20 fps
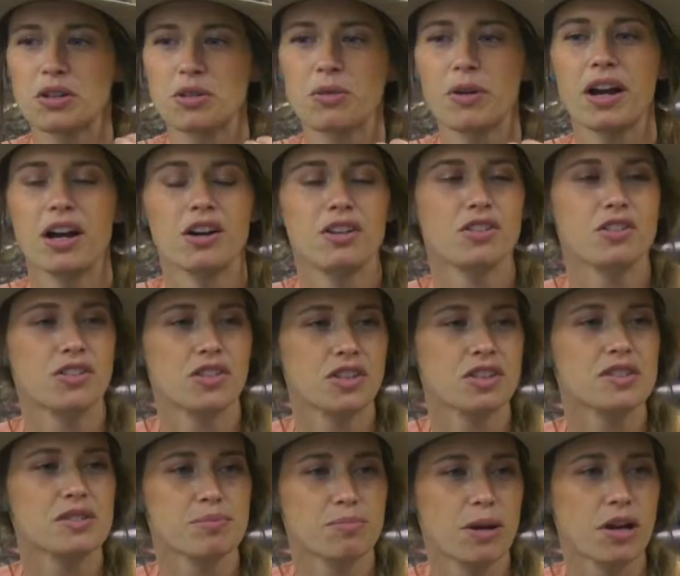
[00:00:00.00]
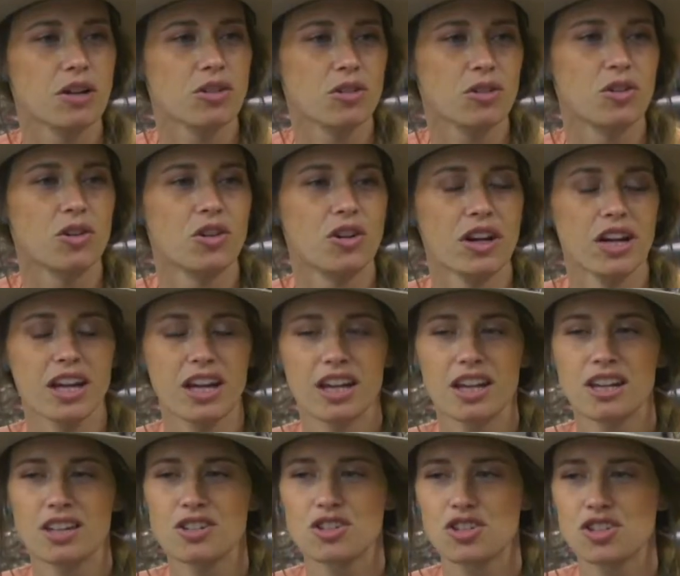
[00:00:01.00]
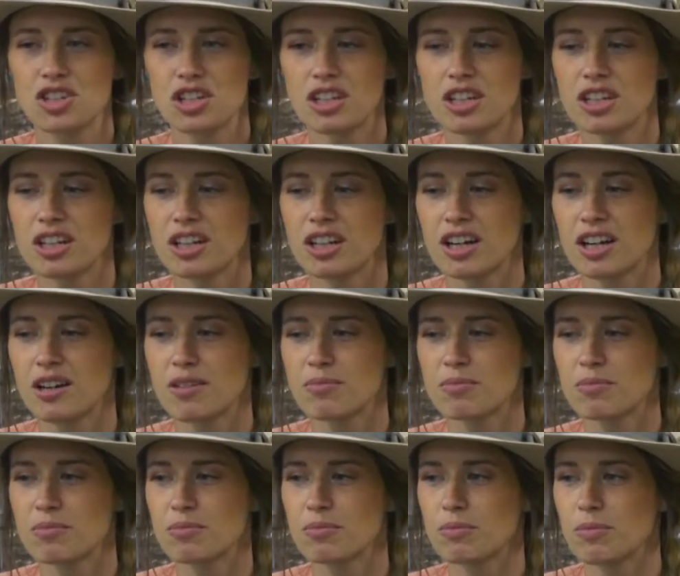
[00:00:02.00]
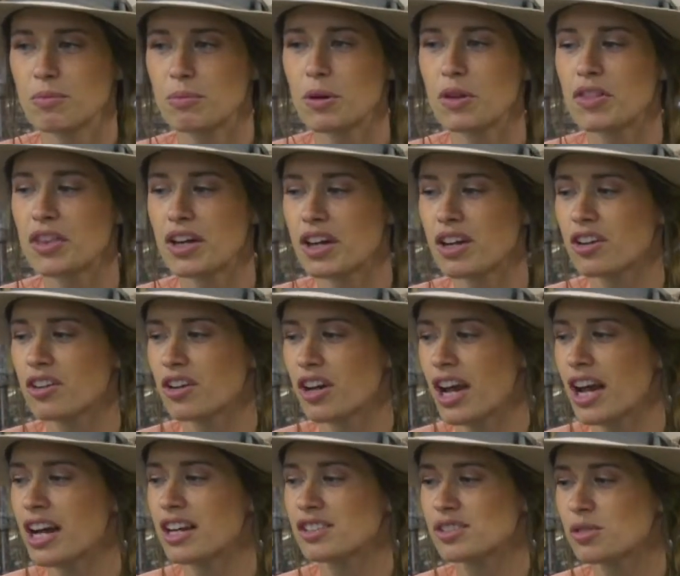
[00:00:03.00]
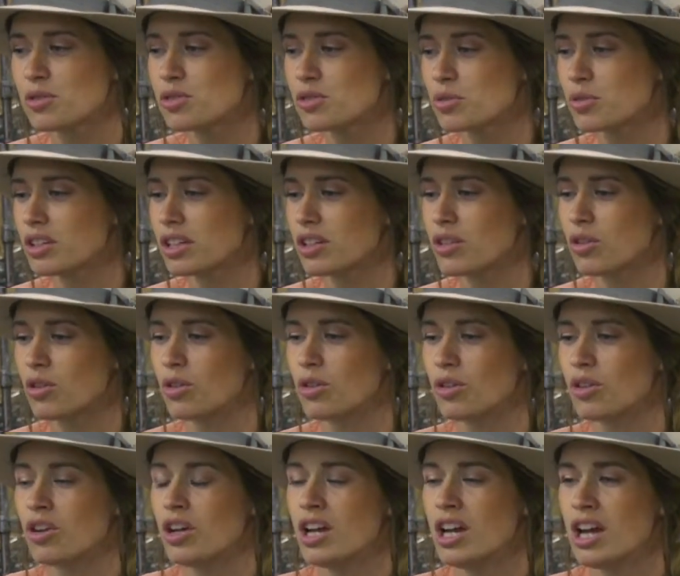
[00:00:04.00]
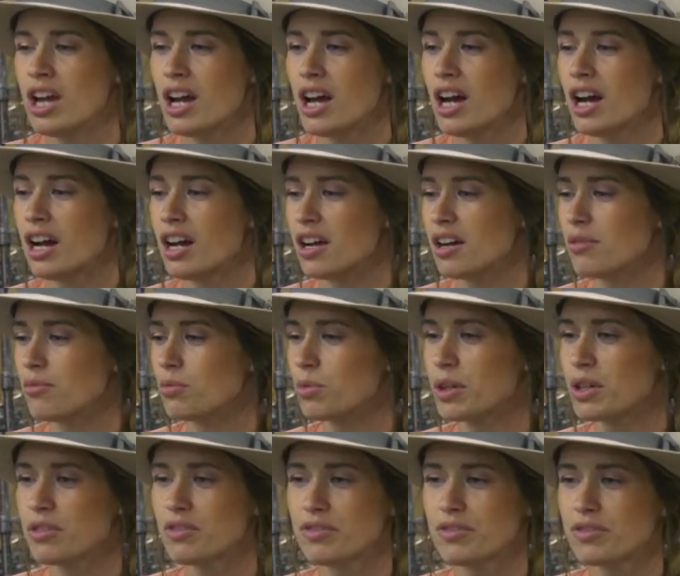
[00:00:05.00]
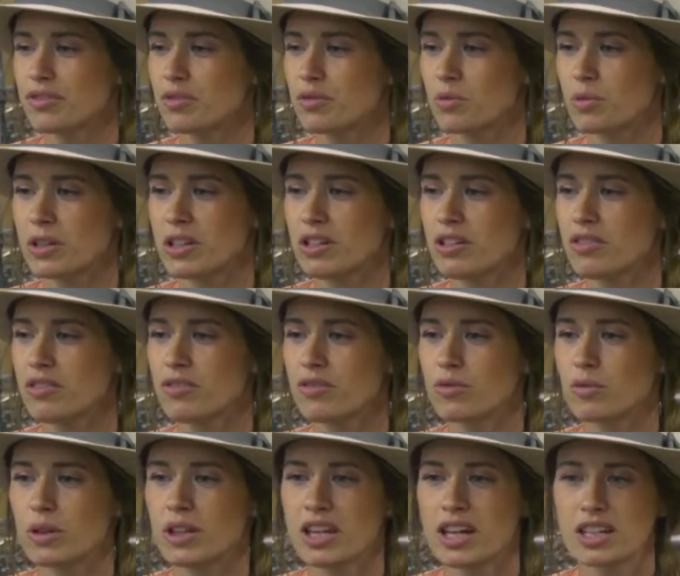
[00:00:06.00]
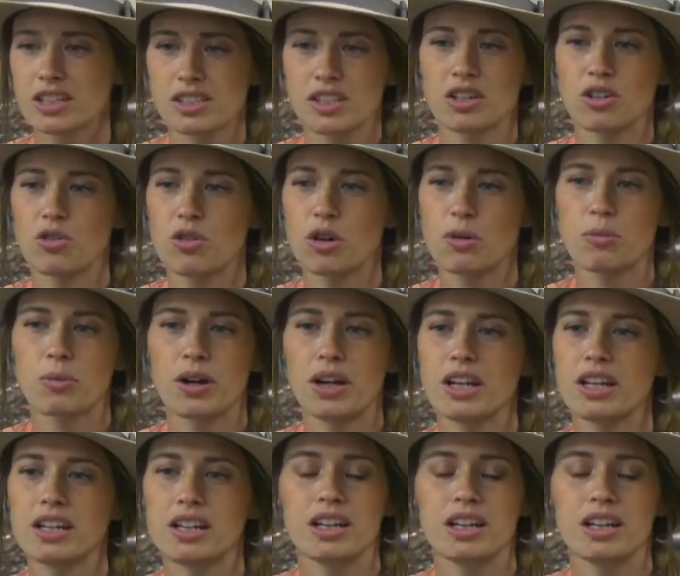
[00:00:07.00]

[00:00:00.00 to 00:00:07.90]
around this buckle, and she put that on her hat, so it was really cool. We like to incorporate